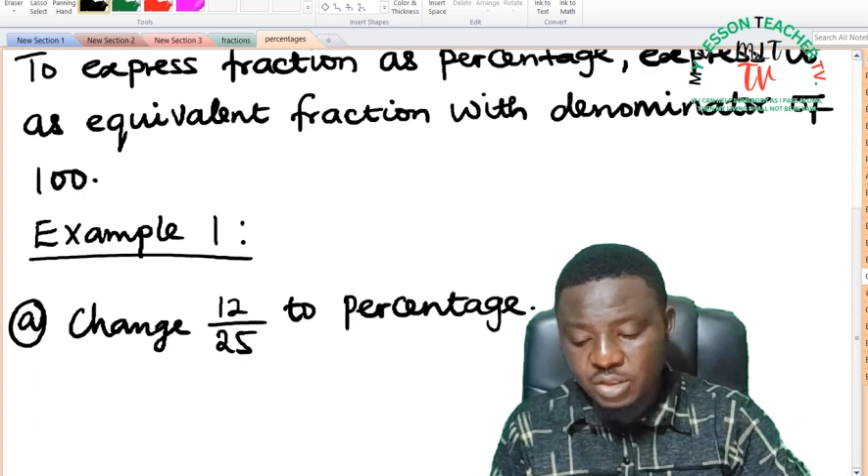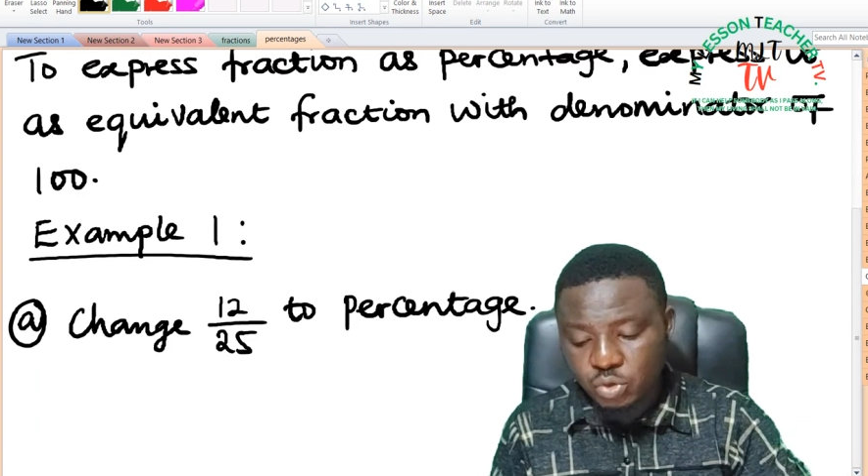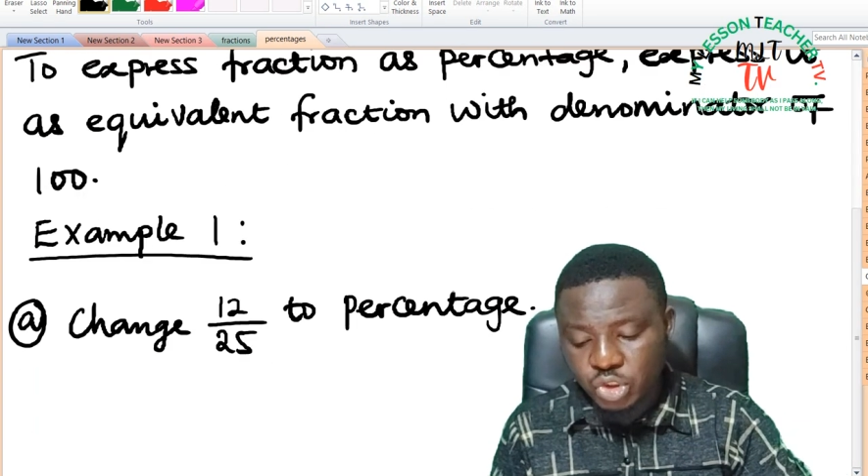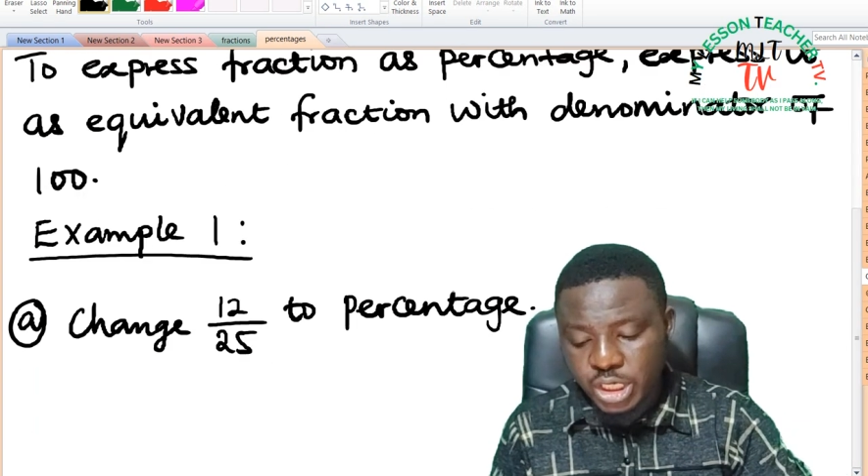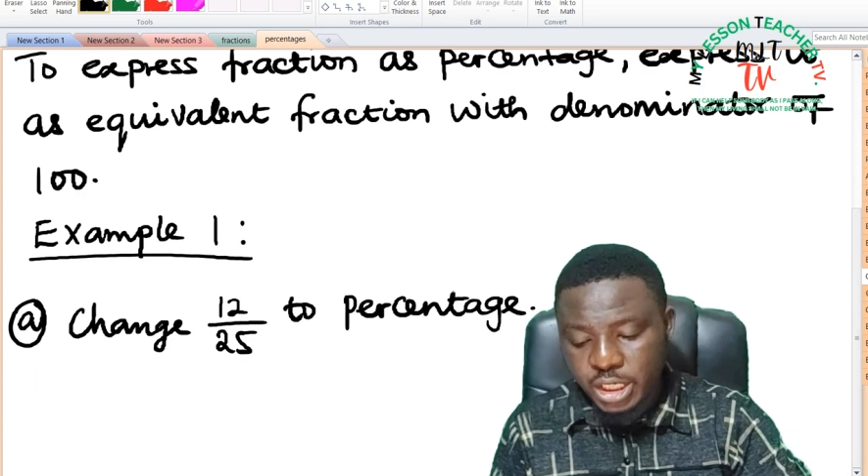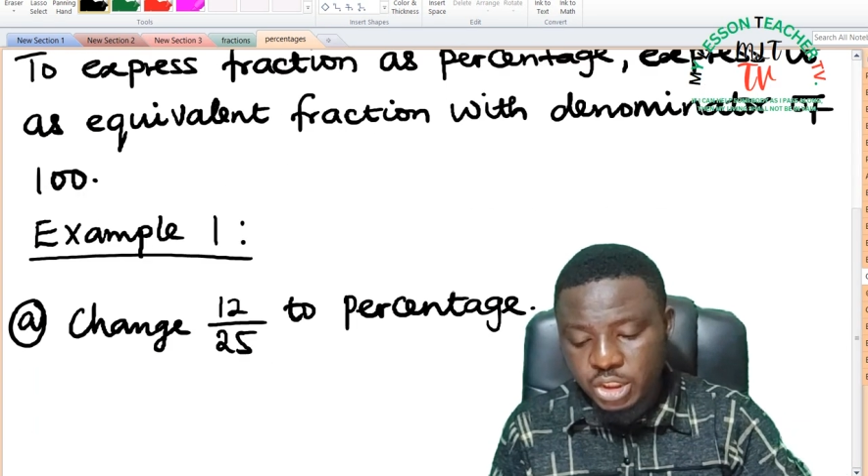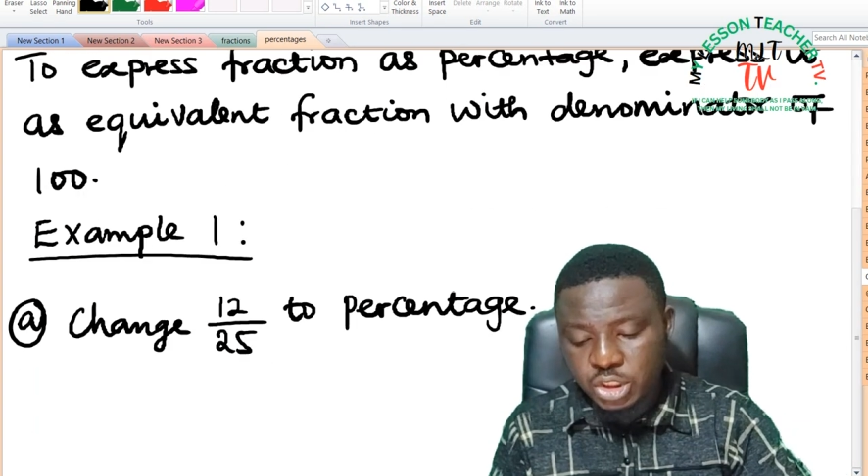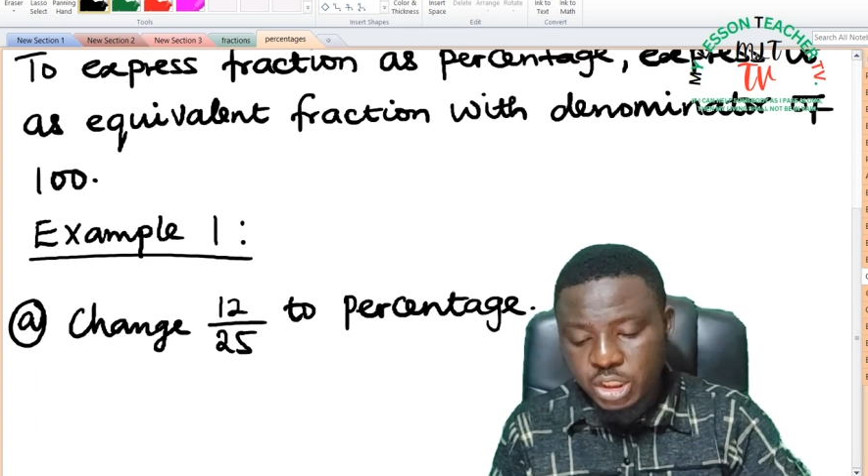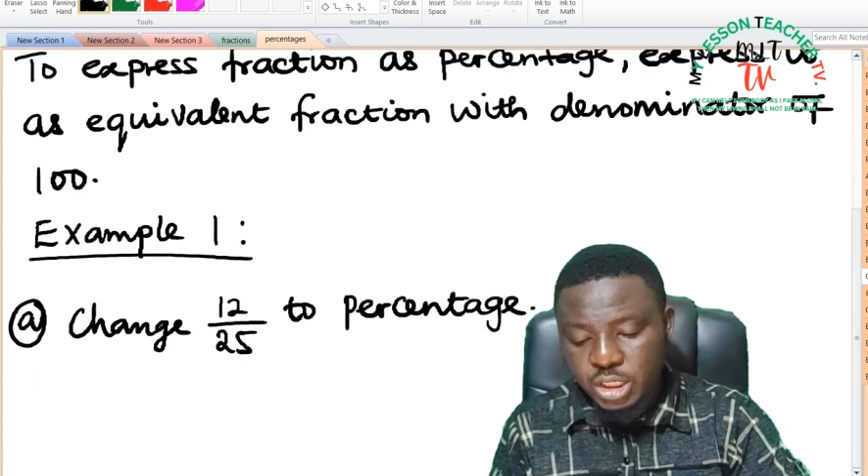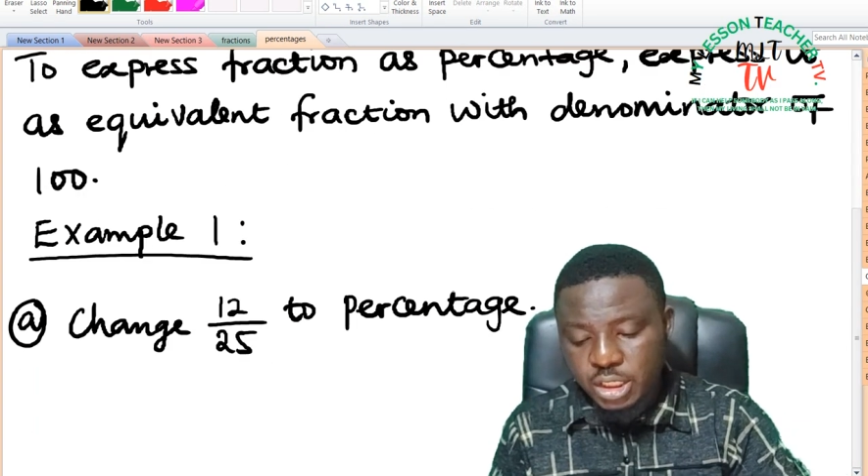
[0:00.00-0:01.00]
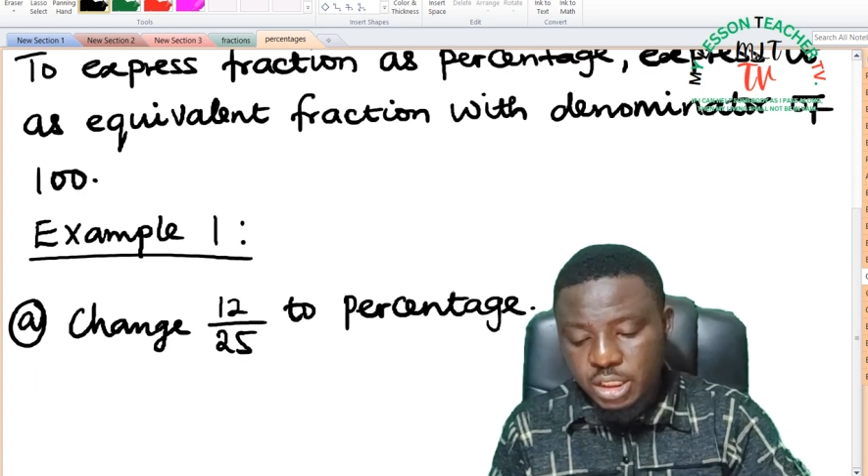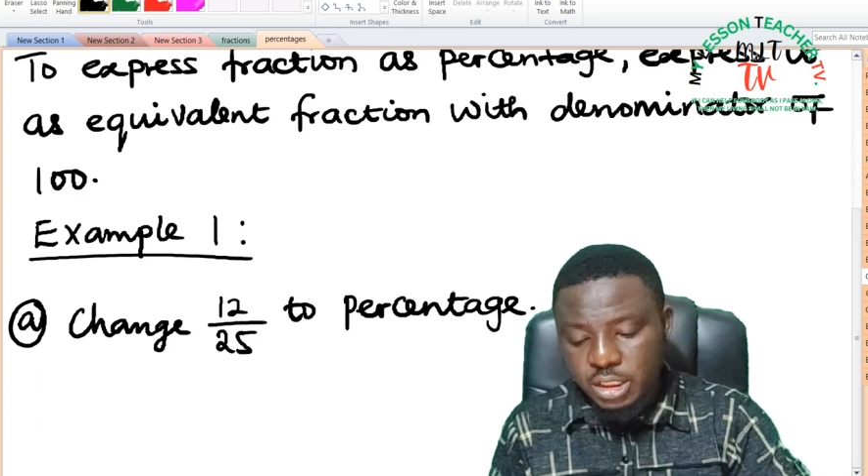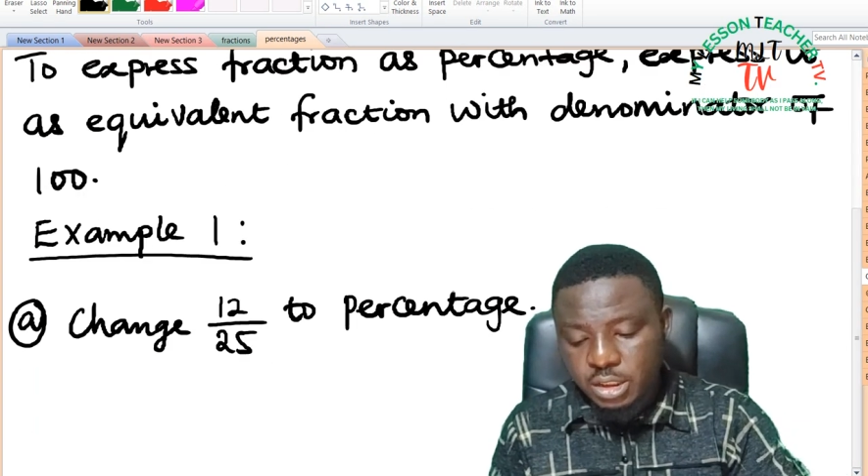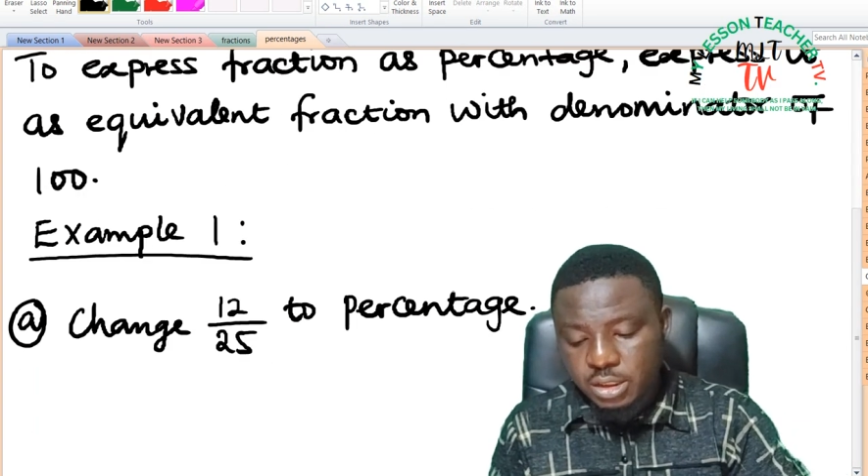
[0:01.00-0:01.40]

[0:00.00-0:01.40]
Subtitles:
are asked to change